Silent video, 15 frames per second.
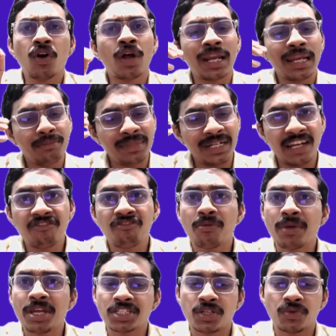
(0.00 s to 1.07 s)
or limited
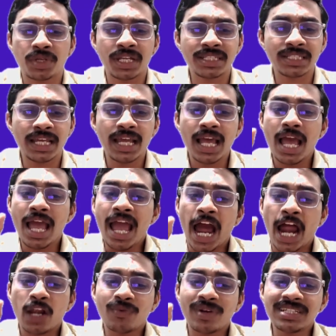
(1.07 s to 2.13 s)
information, you can say,
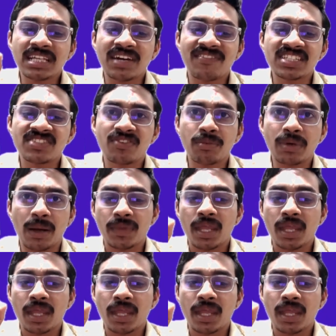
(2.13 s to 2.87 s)
and one suffers from.